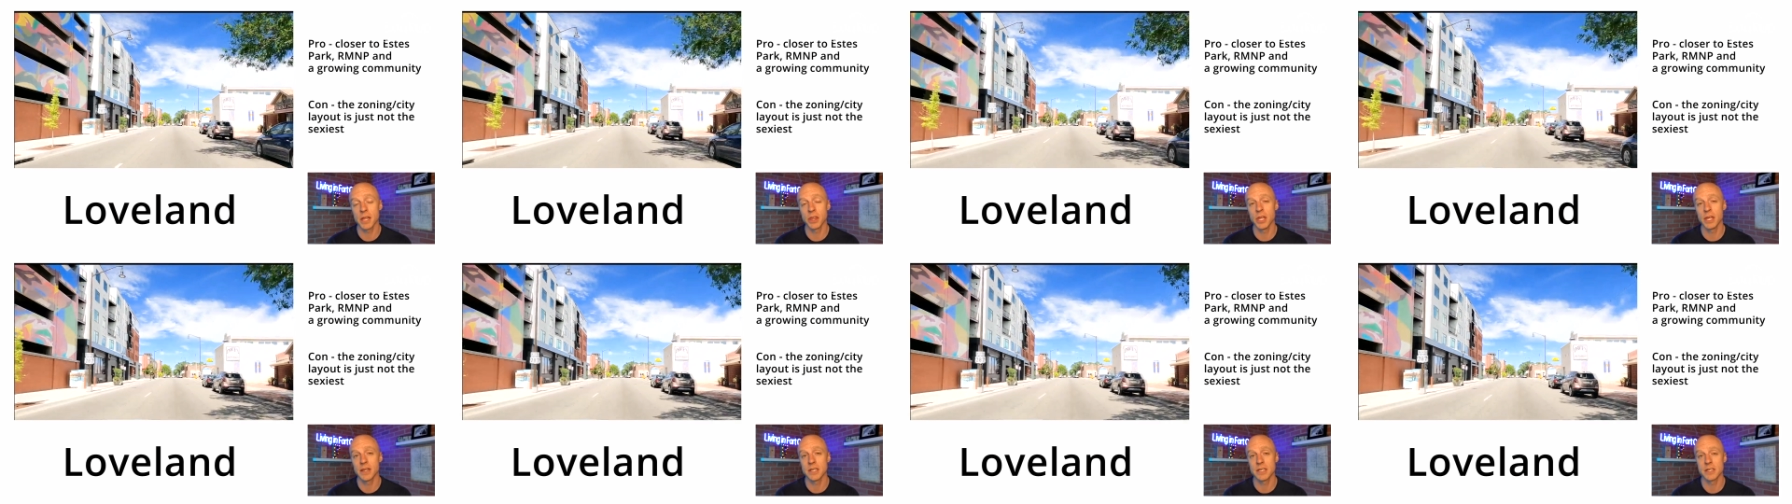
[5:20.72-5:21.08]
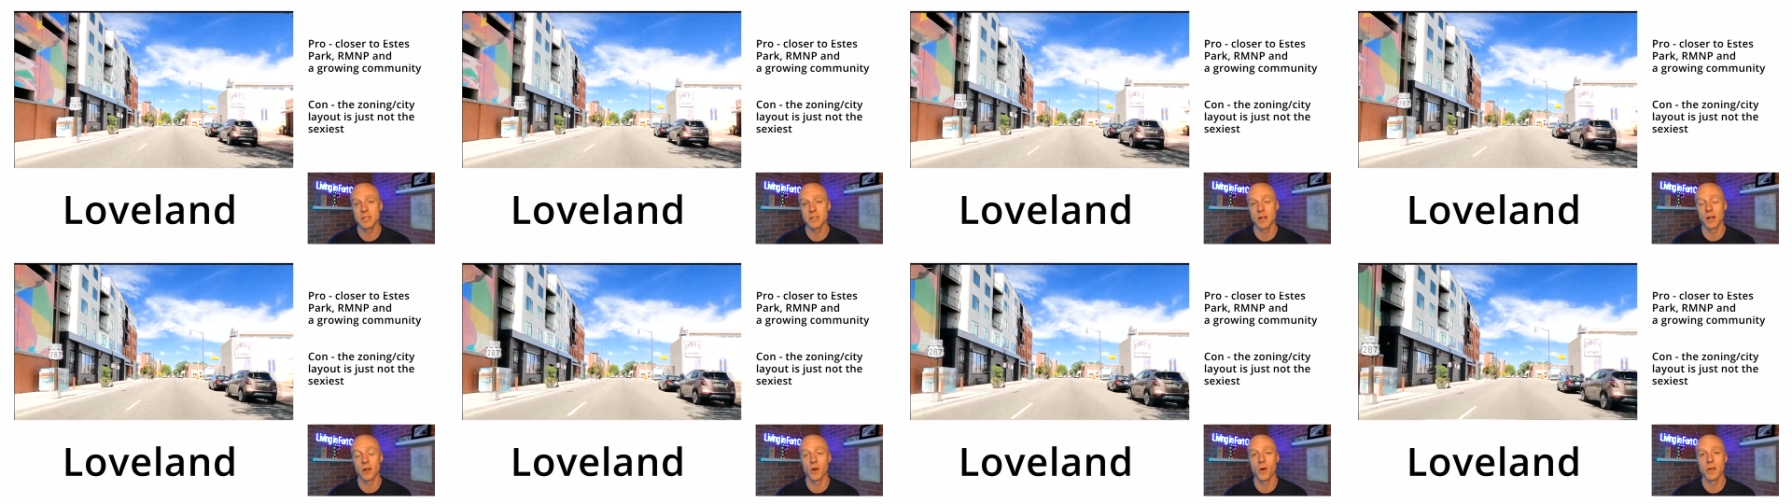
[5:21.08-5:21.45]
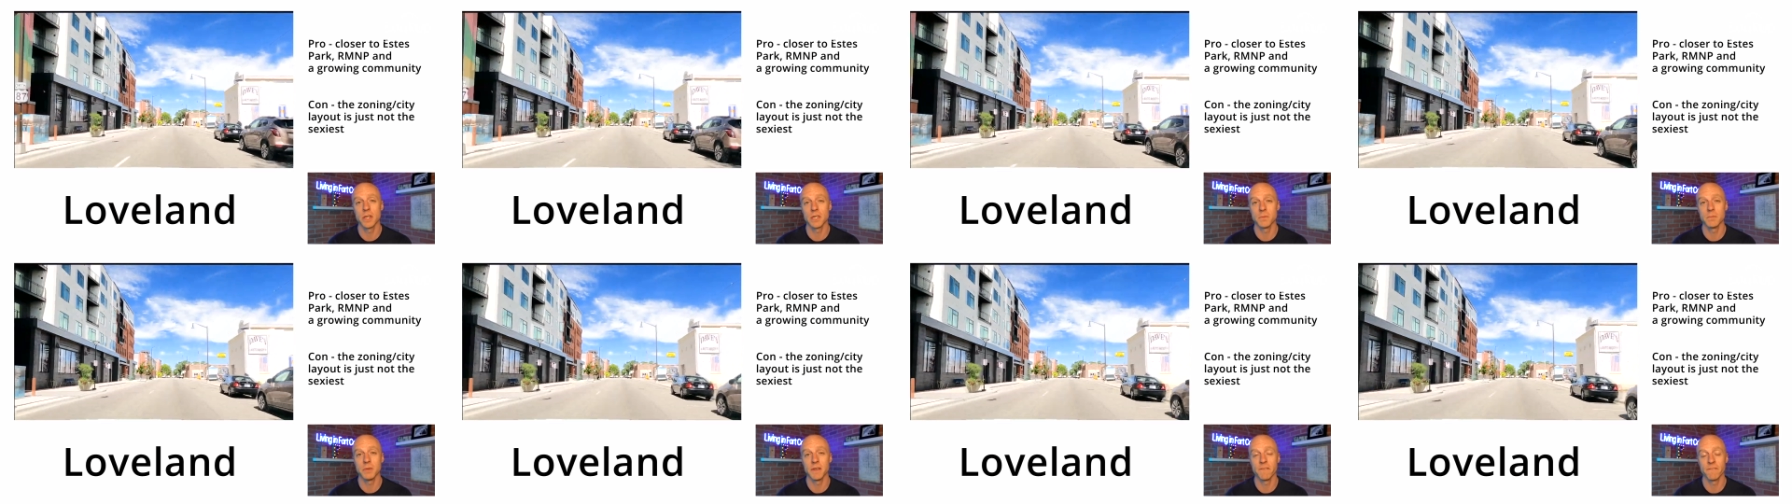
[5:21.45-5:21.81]
I think this is all
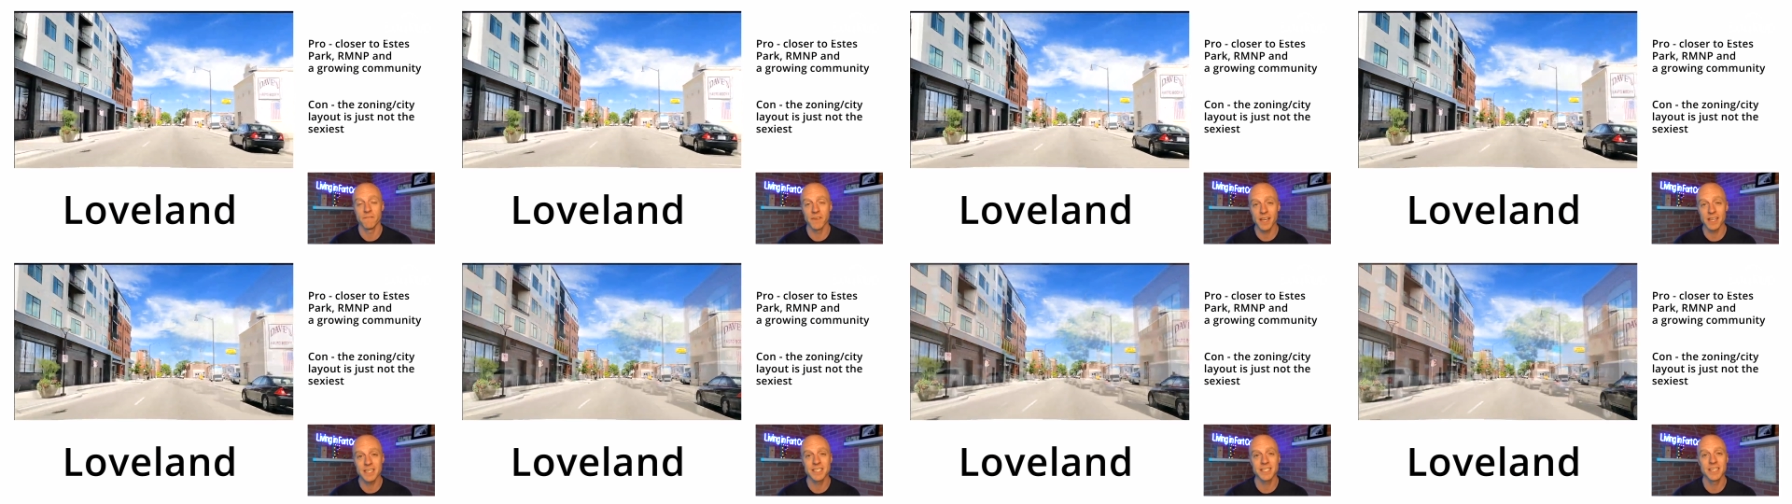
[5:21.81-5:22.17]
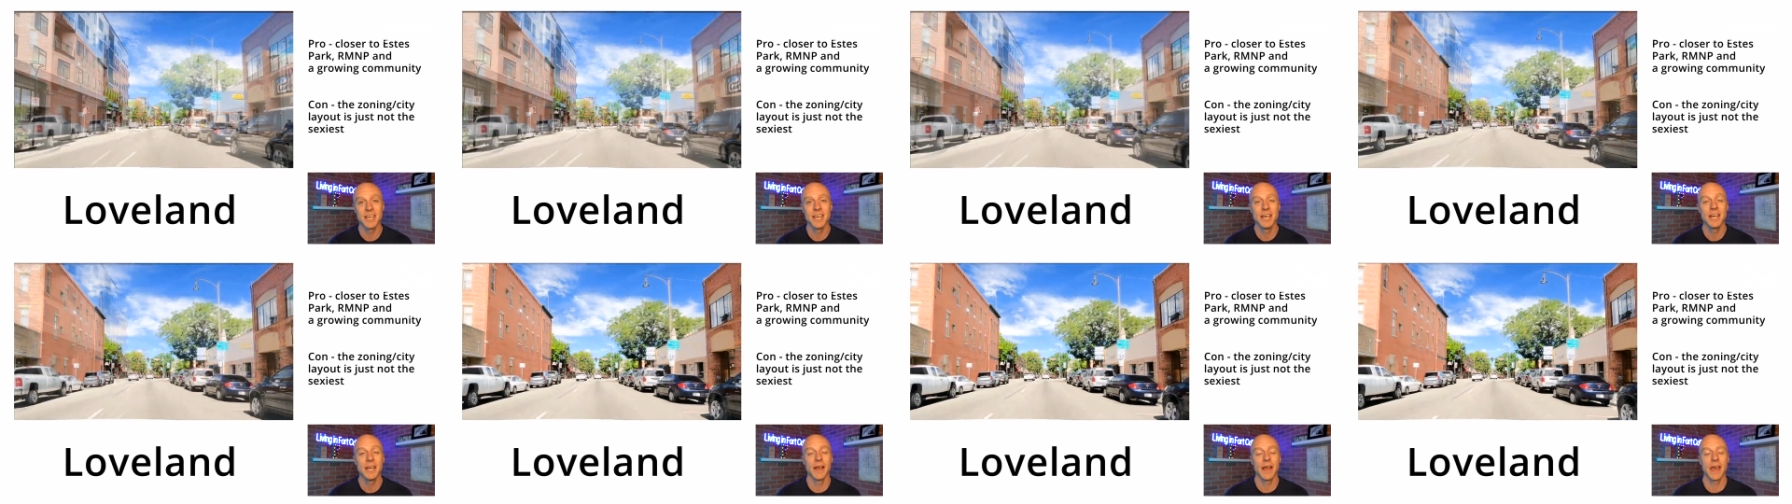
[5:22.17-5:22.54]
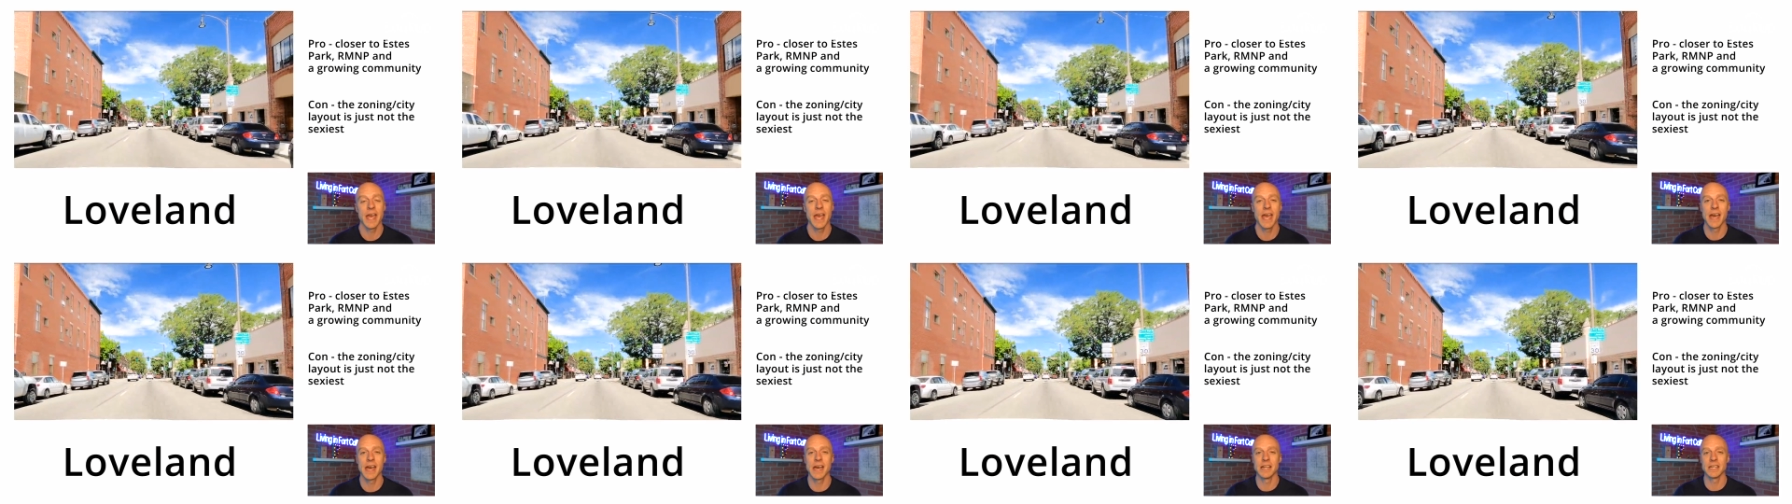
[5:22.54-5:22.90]
going to be fixed
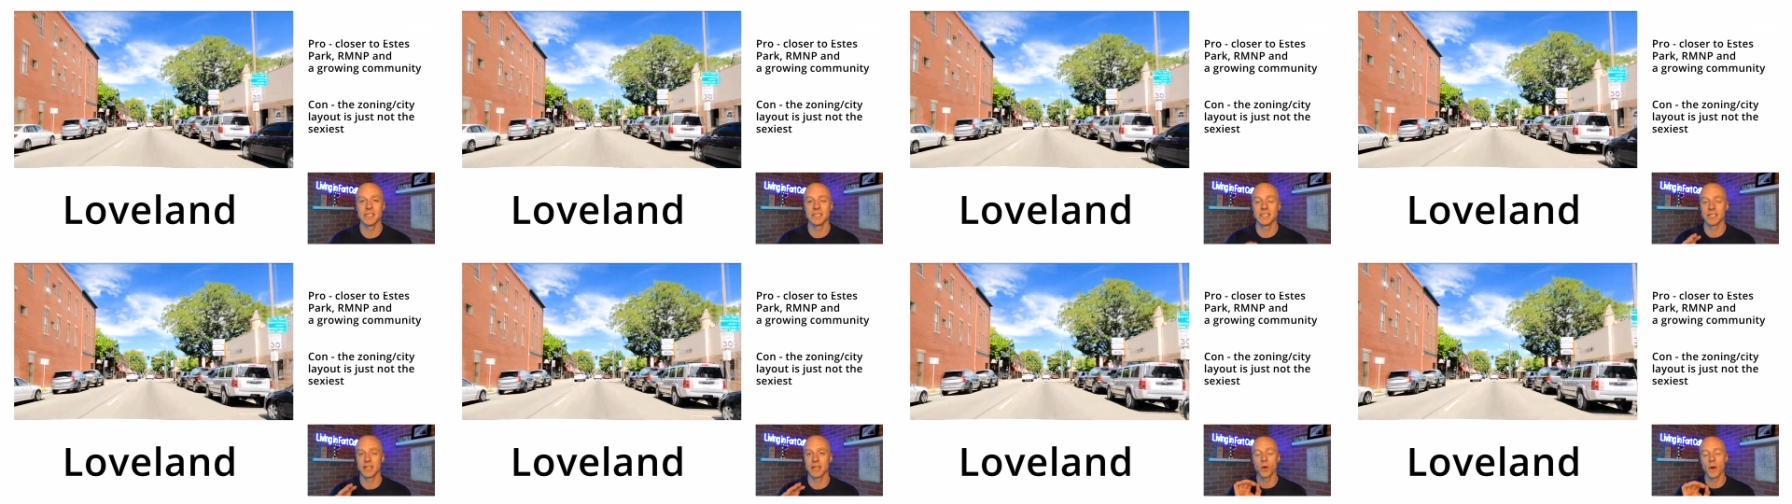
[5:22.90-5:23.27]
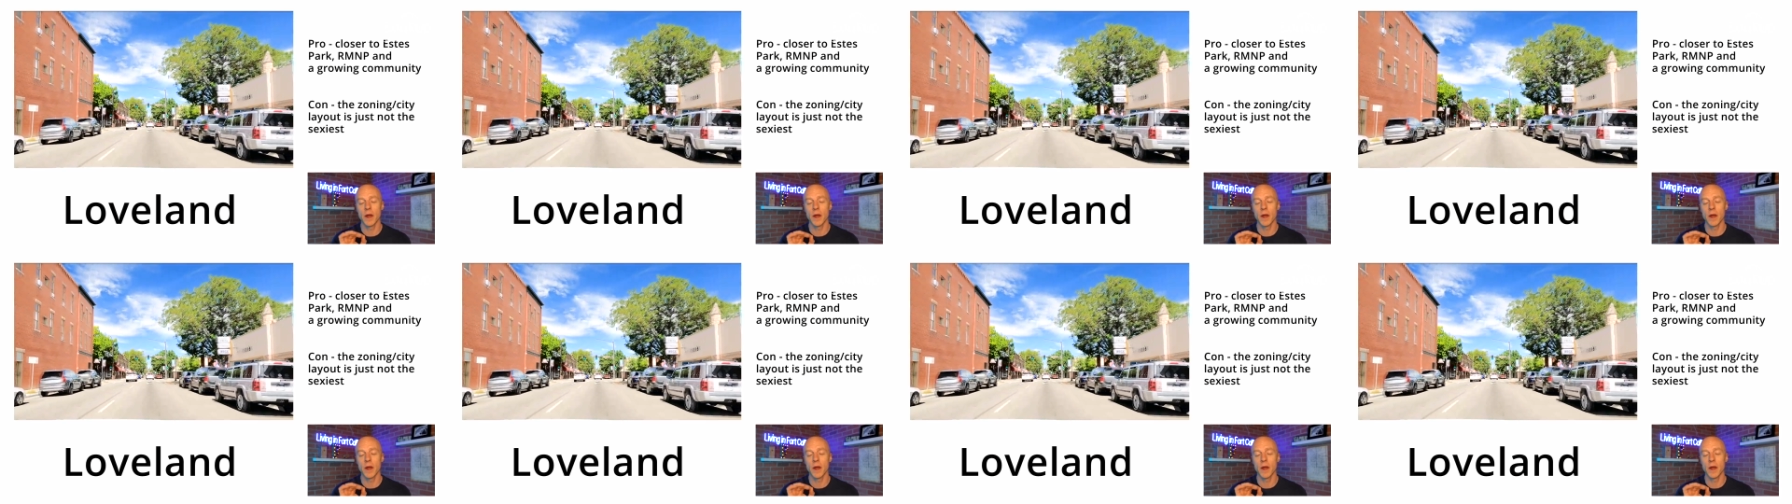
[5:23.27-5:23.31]
and